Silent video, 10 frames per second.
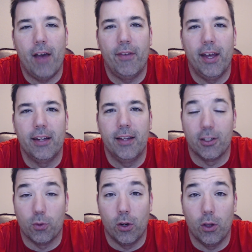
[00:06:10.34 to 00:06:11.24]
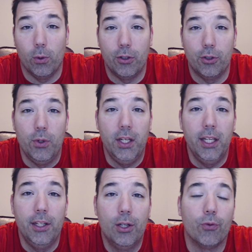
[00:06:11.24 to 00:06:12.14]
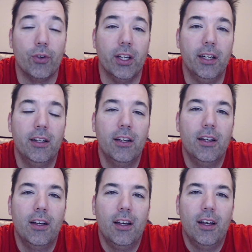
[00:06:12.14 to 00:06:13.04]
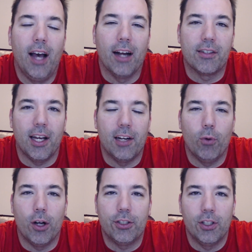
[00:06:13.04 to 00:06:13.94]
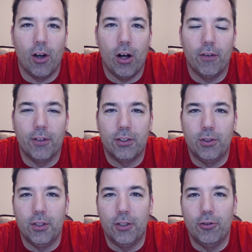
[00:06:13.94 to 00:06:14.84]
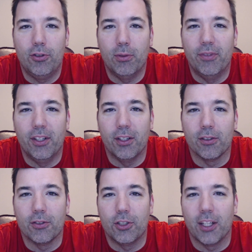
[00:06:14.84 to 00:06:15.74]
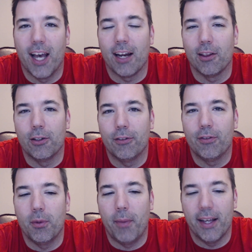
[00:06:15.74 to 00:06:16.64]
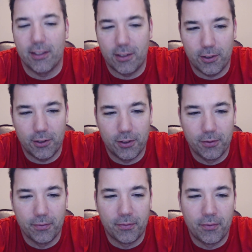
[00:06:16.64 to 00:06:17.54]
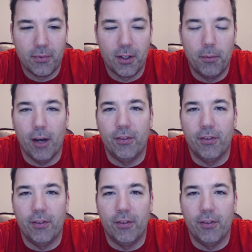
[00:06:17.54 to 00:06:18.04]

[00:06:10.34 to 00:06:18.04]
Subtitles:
that, that's one of the ones you need to read. Outside of watching all of us do these YouTube videos, you got to learn from the masters. Melvyn